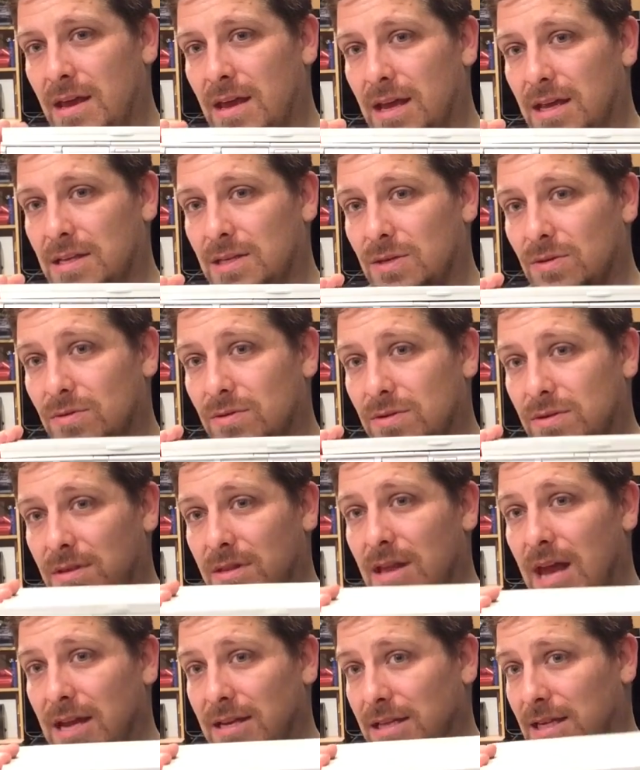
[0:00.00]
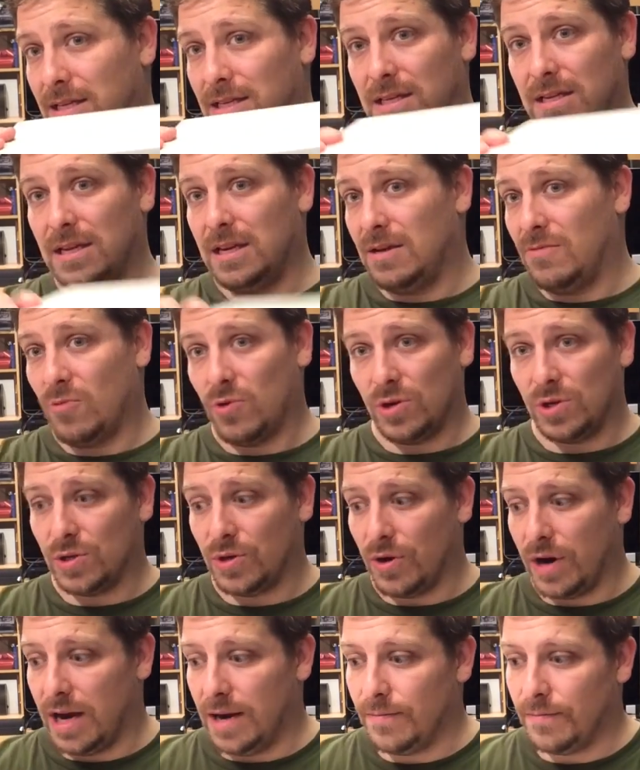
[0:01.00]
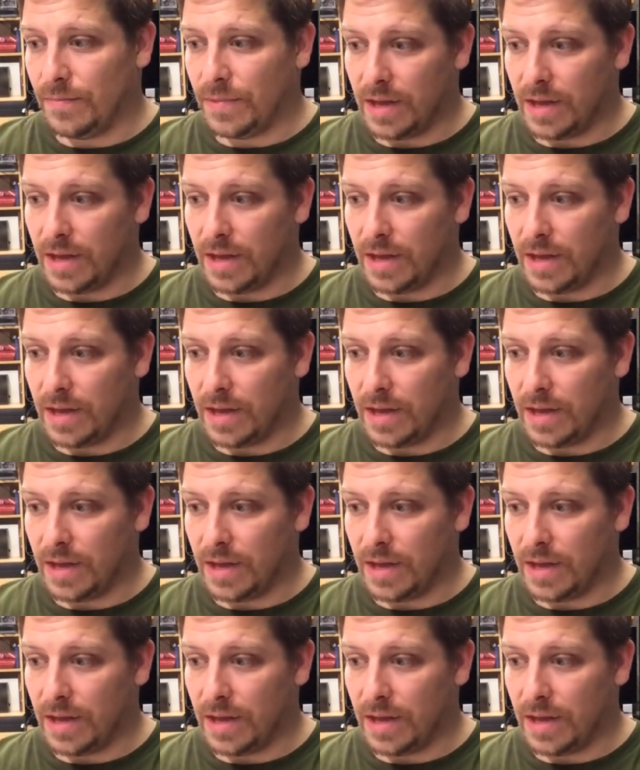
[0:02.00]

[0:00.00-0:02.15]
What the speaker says: And so I tested it works great.